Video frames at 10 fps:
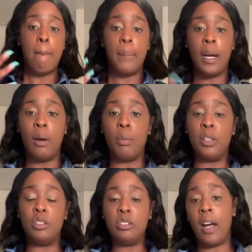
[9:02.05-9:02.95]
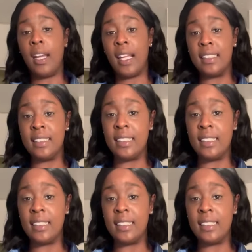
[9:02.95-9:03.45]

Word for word: But when you're trying to get